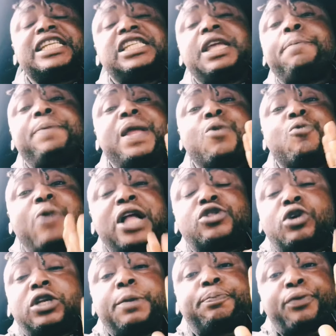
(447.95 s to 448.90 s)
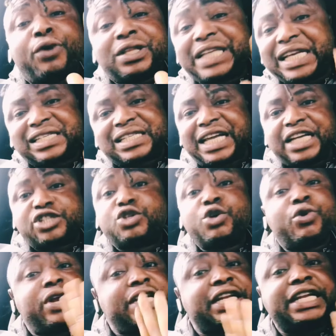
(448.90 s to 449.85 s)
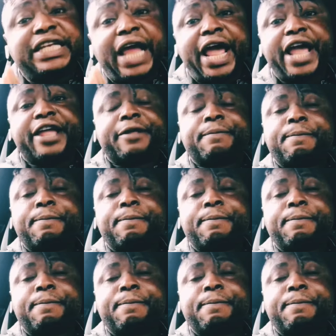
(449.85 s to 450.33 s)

simply went to the protesters during the day.